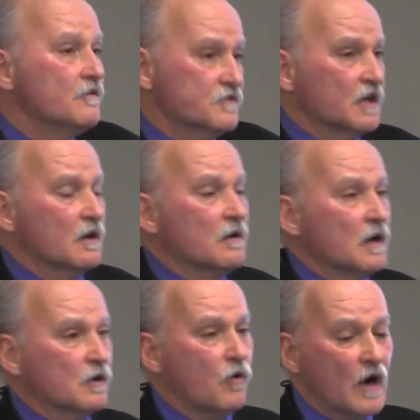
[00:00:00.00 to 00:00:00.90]
done a,
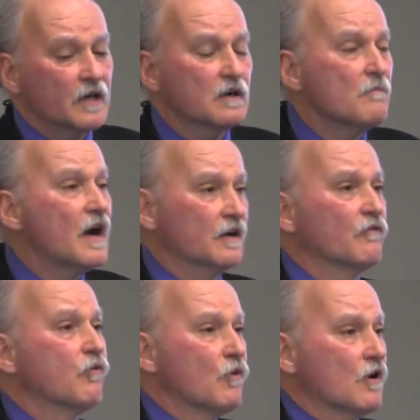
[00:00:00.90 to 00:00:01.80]
a quite an amount
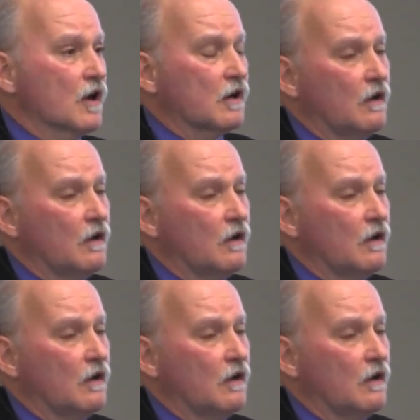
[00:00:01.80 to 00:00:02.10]
of work